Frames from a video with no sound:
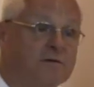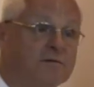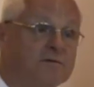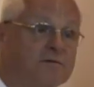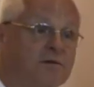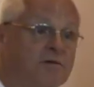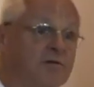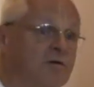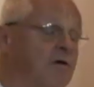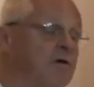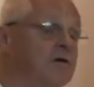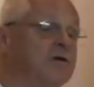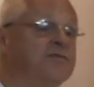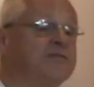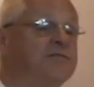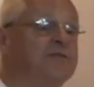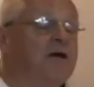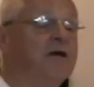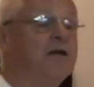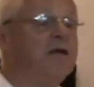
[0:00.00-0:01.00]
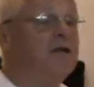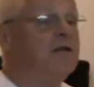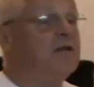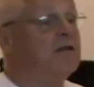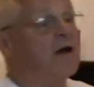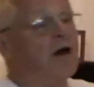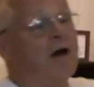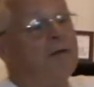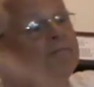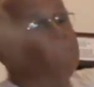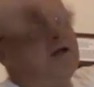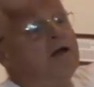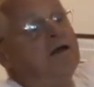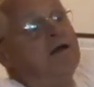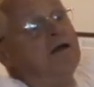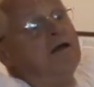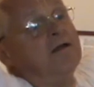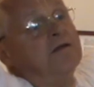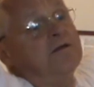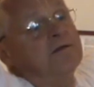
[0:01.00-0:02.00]
the dog is naked, I'm
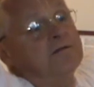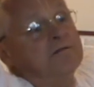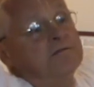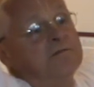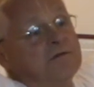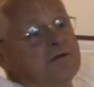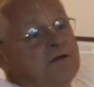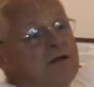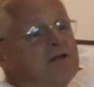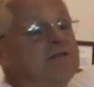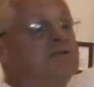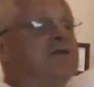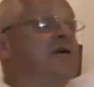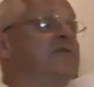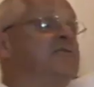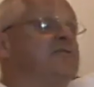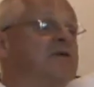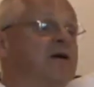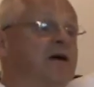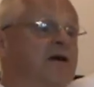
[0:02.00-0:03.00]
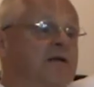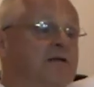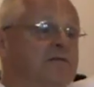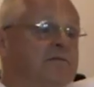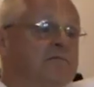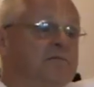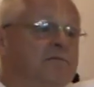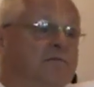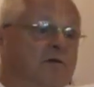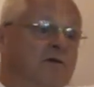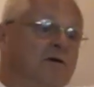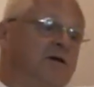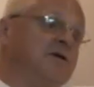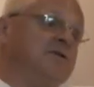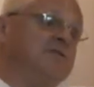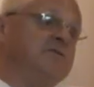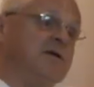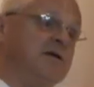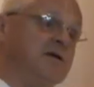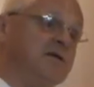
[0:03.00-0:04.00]
naked, it's sunshine, dog has
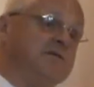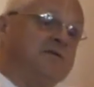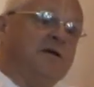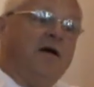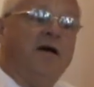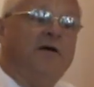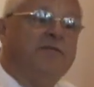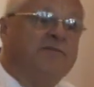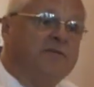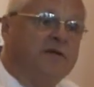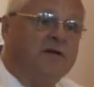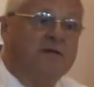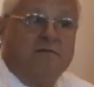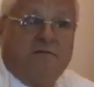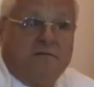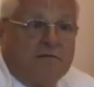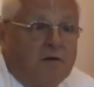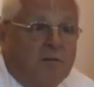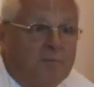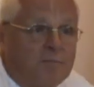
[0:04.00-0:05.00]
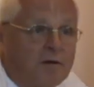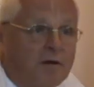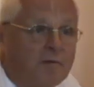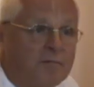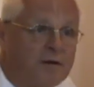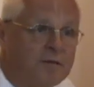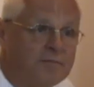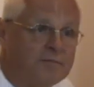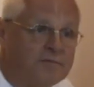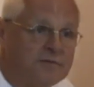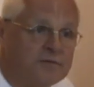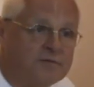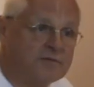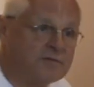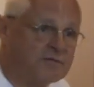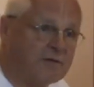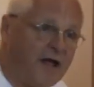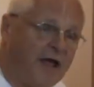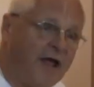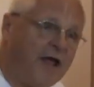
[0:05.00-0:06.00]
sex, I have sex, no problem. It's
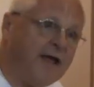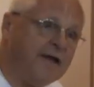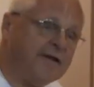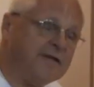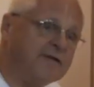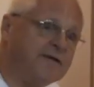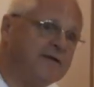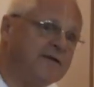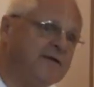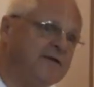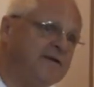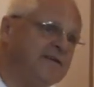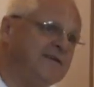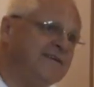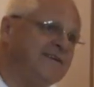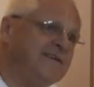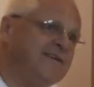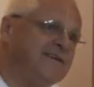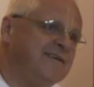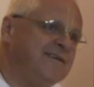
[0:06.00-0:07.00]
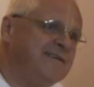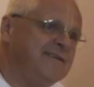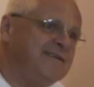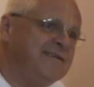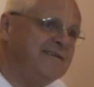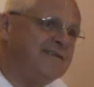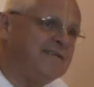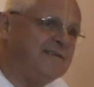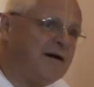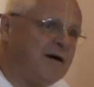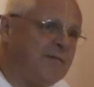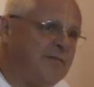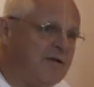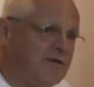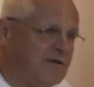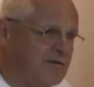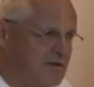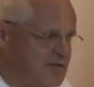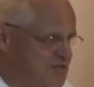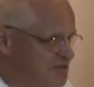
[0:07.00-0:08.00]
great. I mean,
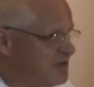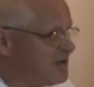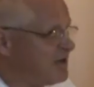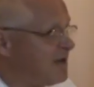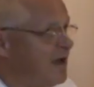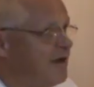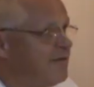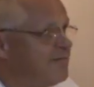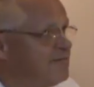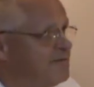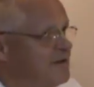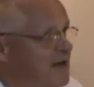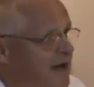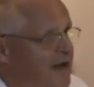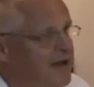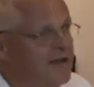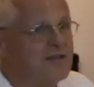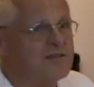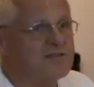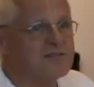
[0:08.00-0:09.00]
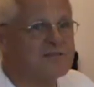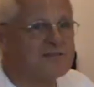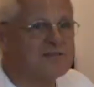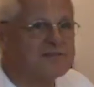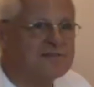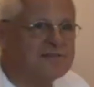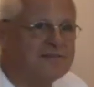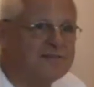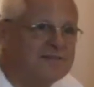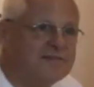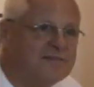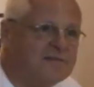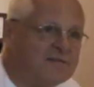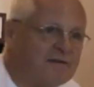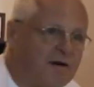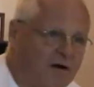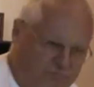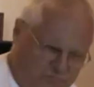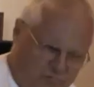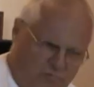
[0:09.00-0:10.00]
isn't life nice?
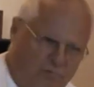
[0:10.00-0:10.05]
After